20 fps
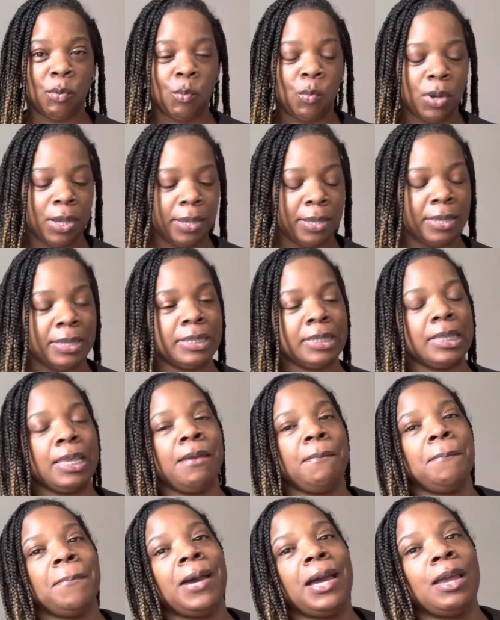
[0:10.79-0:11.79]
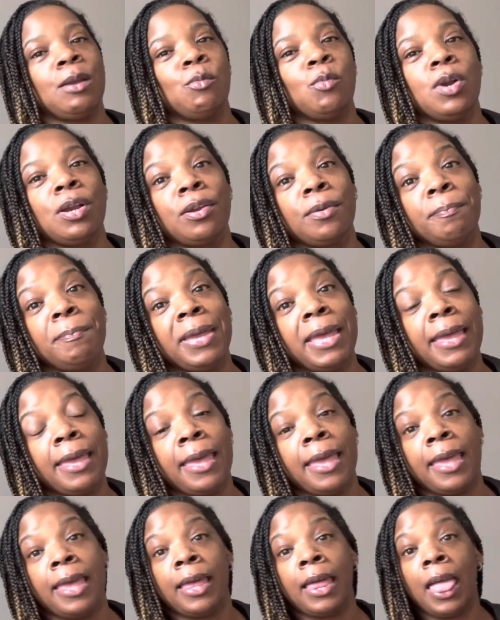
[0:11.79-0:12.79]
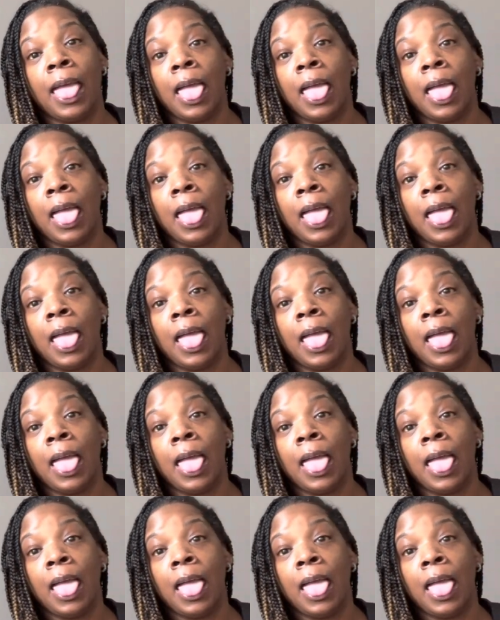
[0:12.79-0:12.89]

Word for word: what is in my work bag.